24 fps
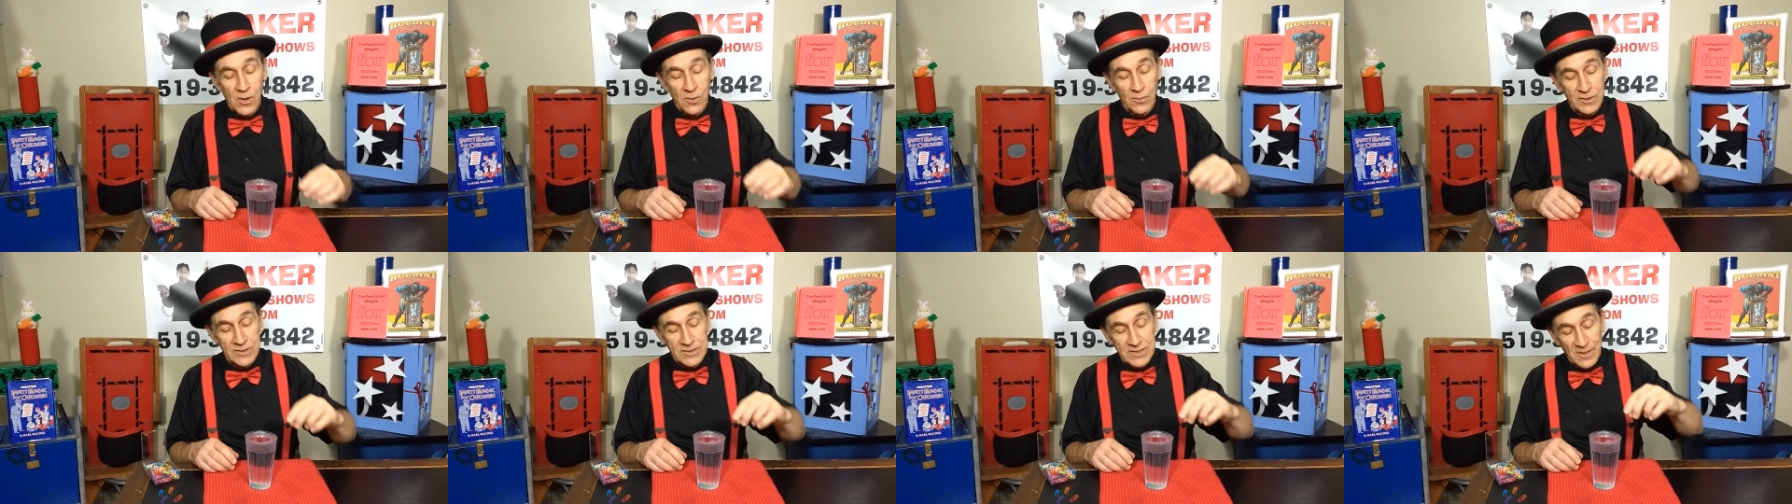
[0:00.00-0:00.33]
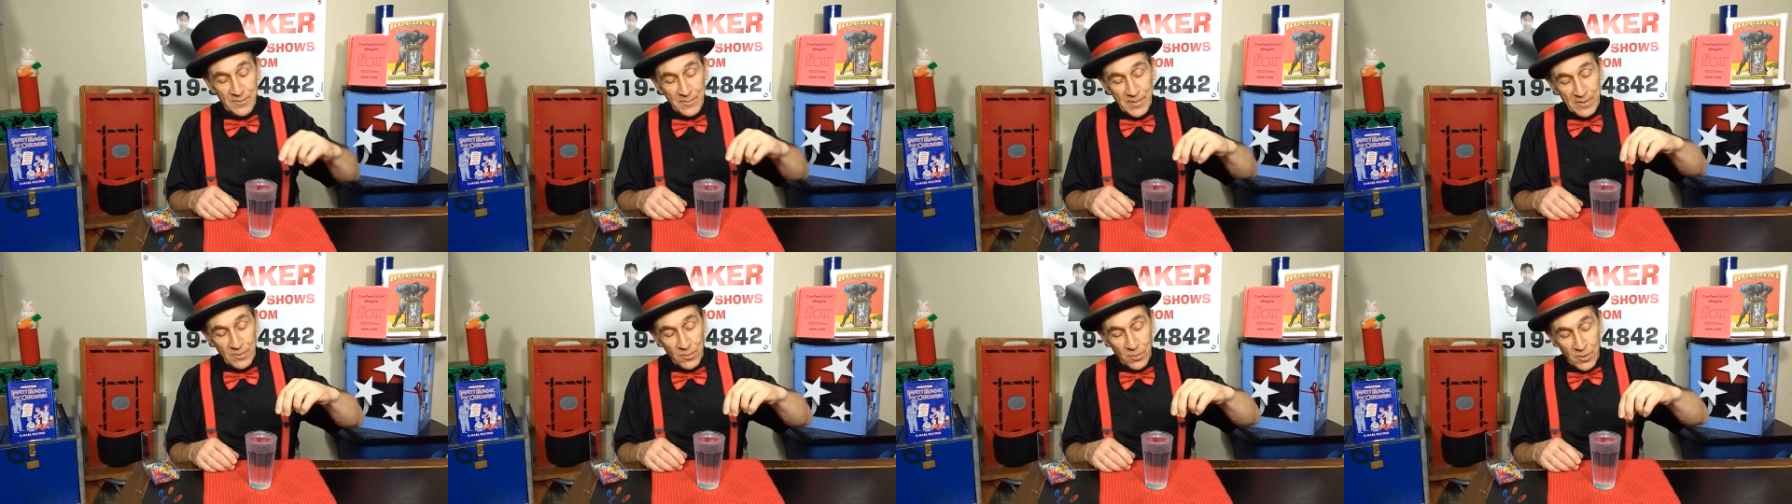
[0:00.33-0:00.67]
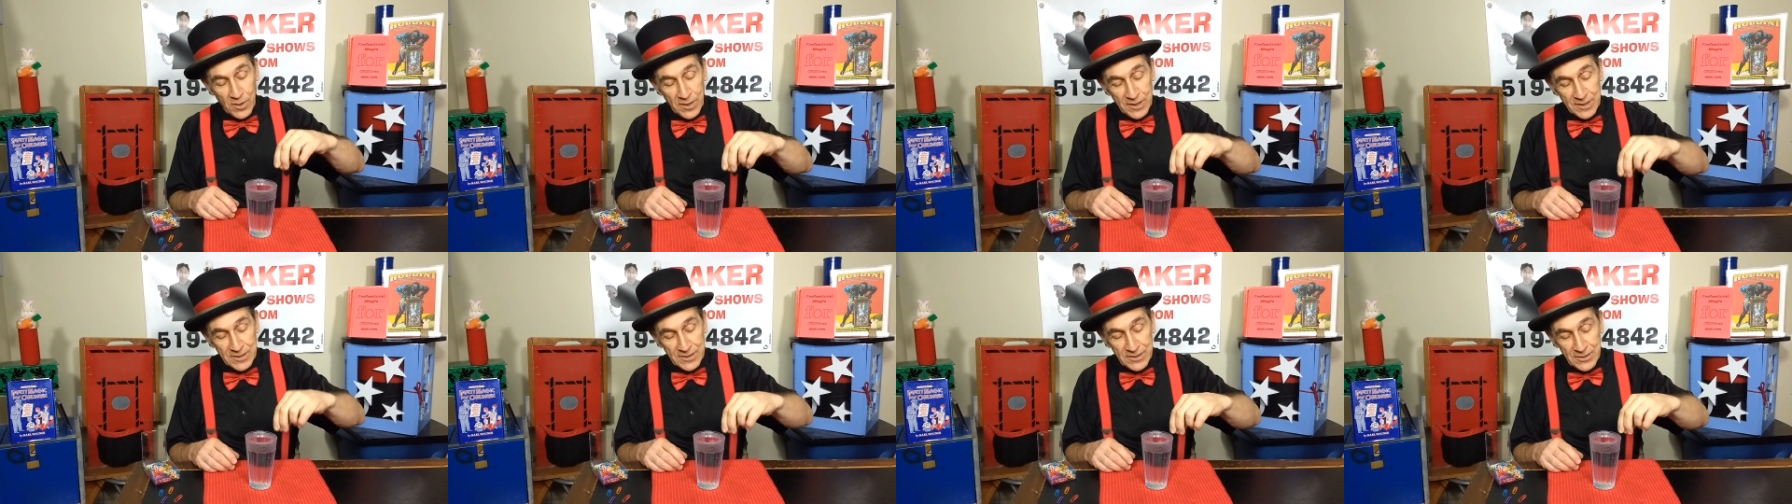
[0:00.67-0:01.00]
what some people
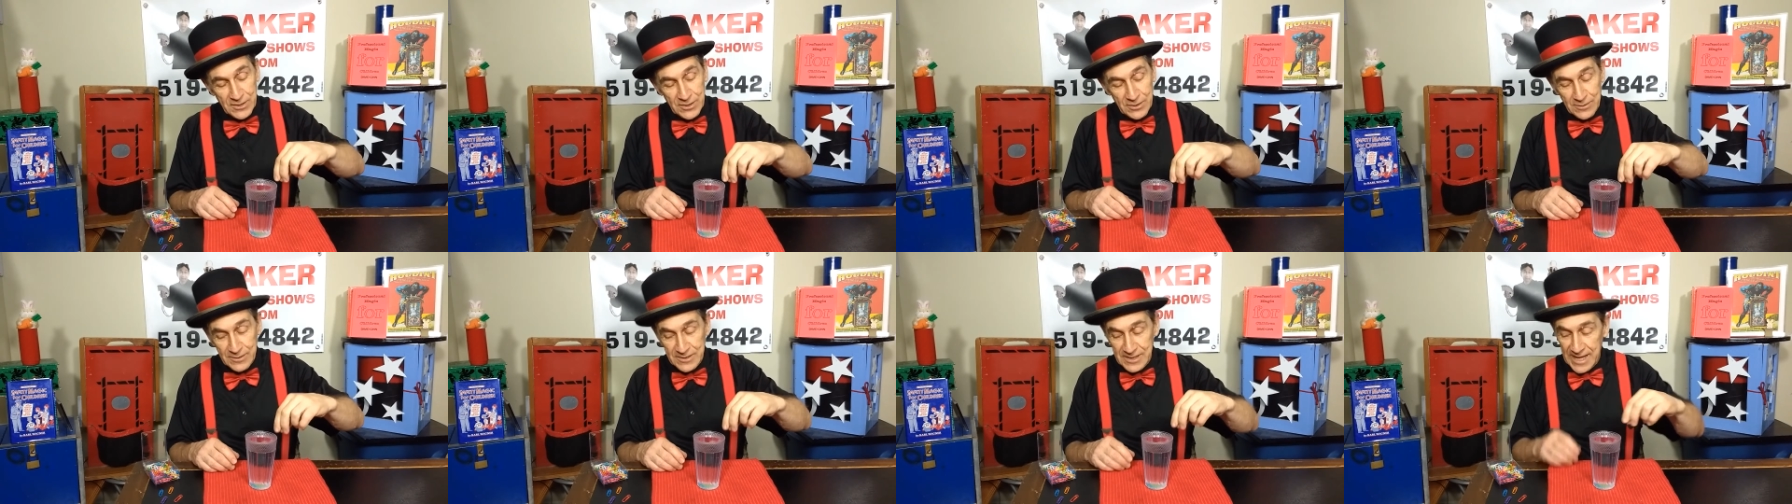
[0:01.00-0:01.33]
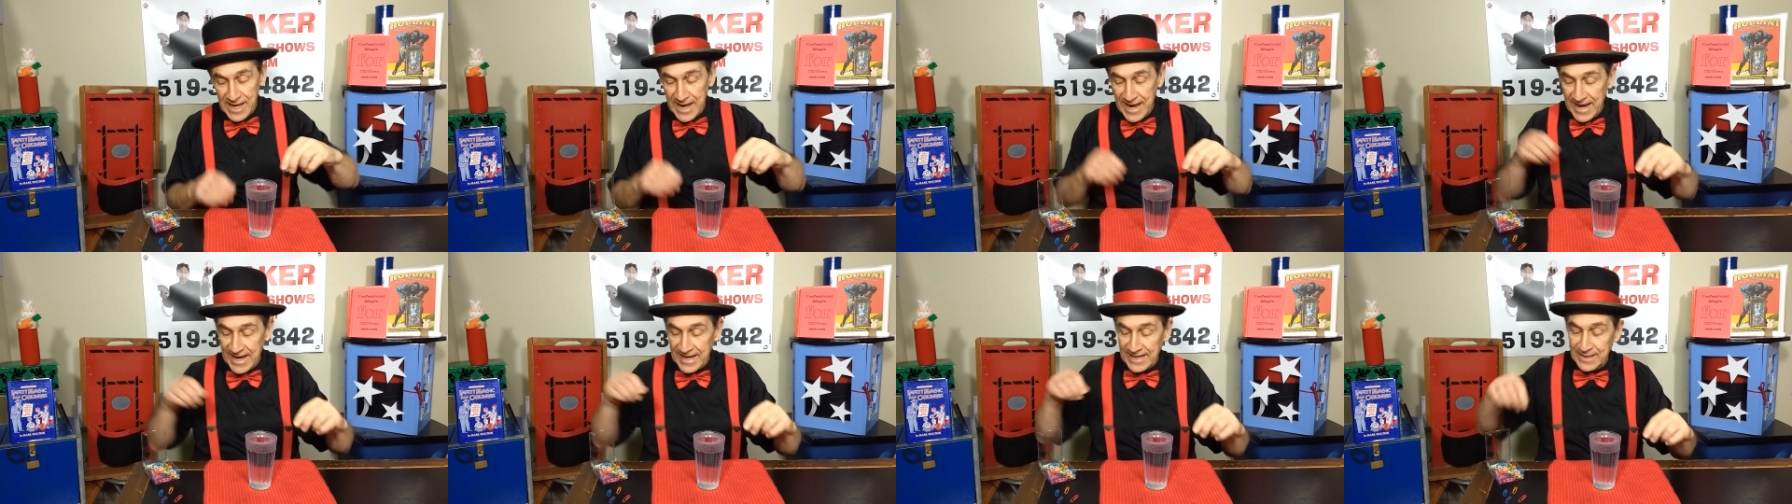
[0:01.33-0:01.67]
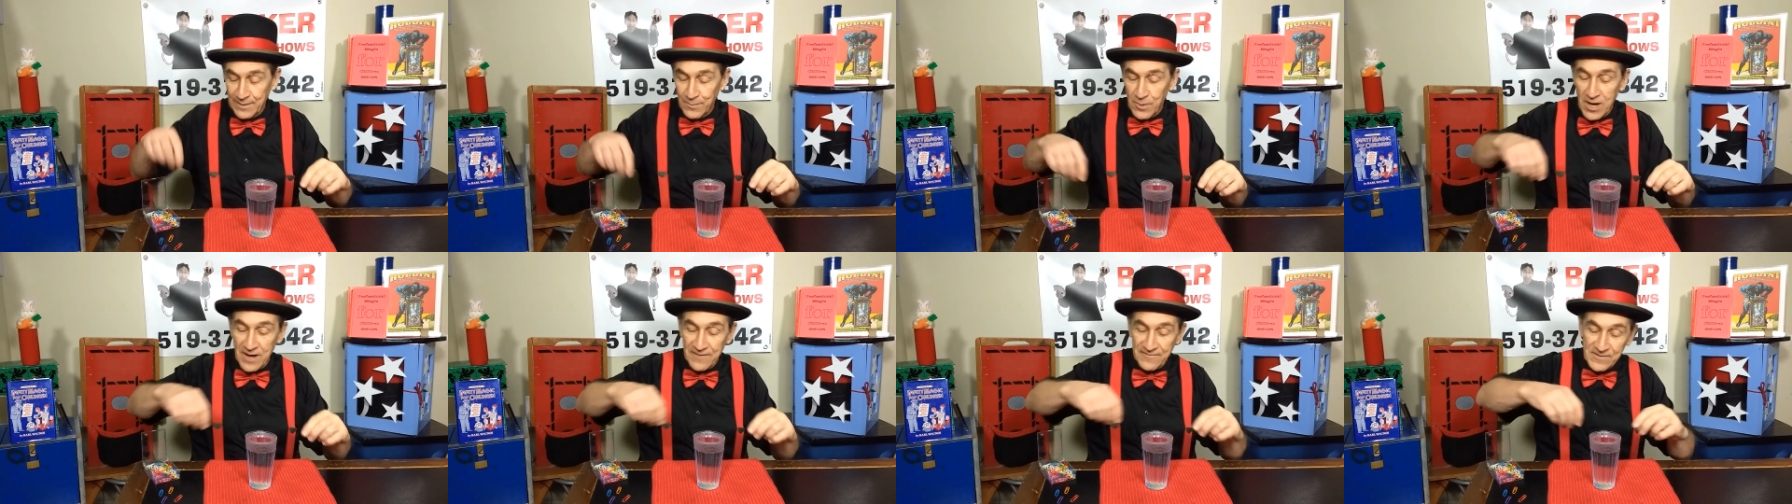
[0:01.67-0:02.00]
wanted to do is hang
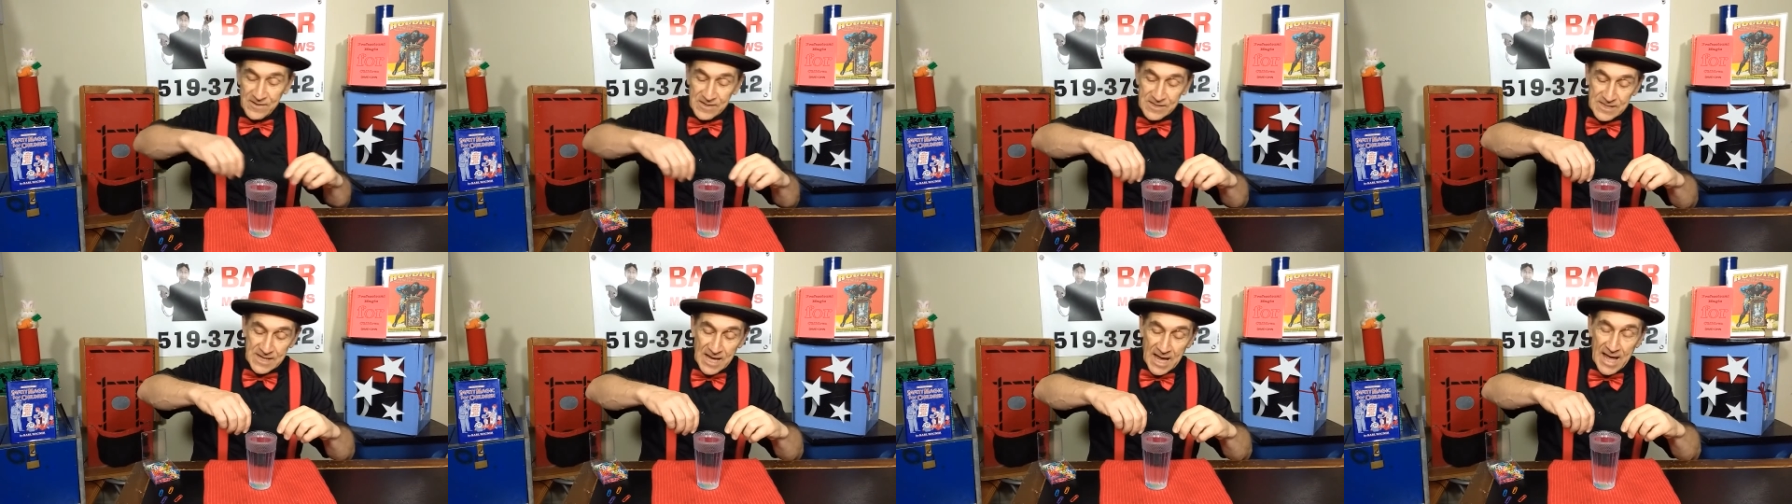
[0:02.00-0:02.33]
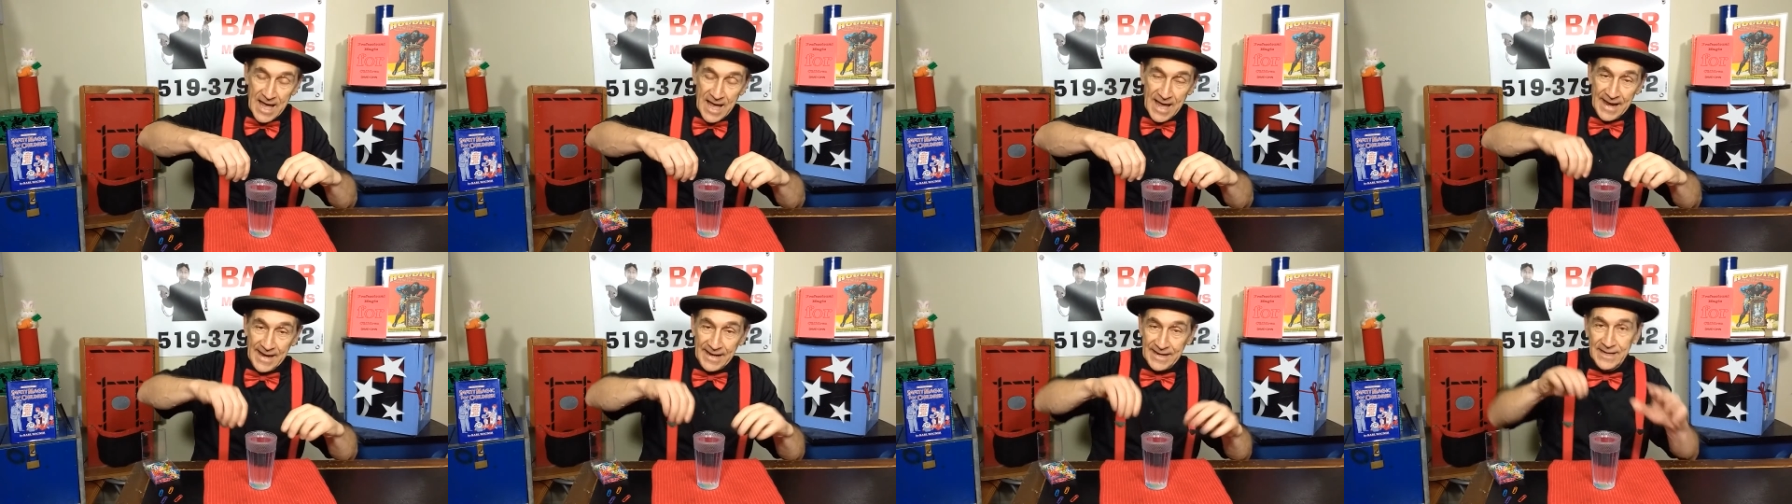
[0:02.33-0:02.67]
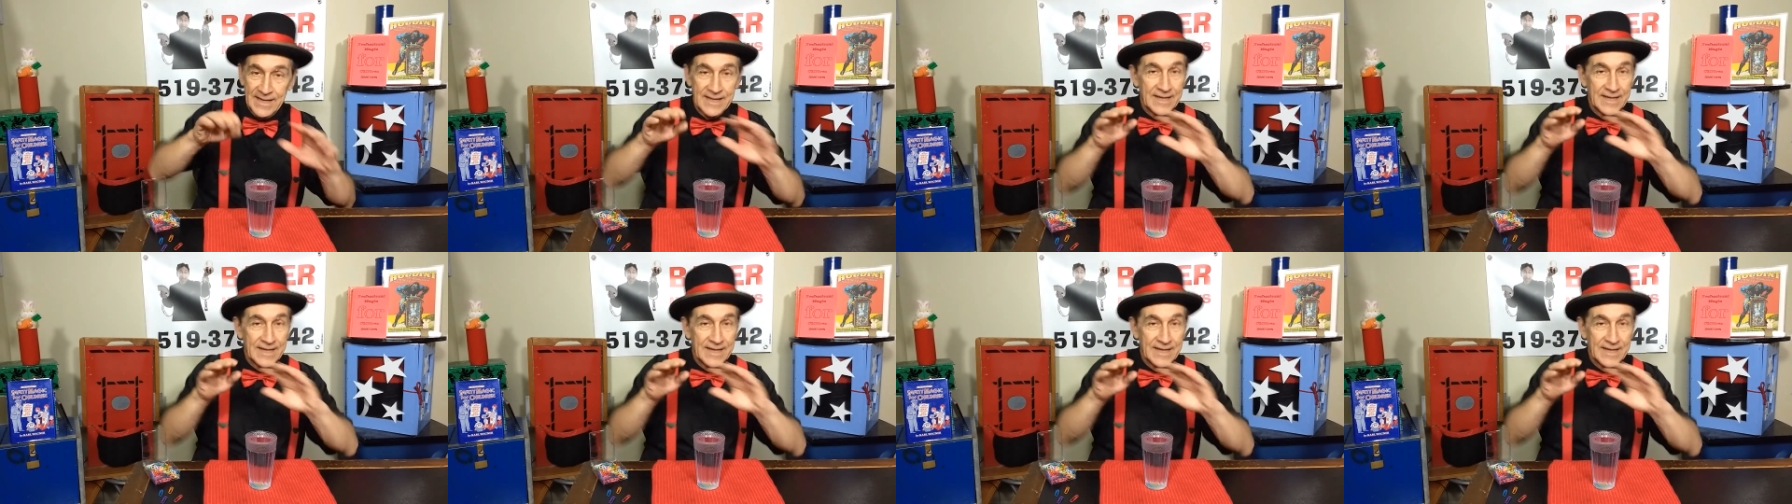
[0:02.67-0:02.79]
them off the side.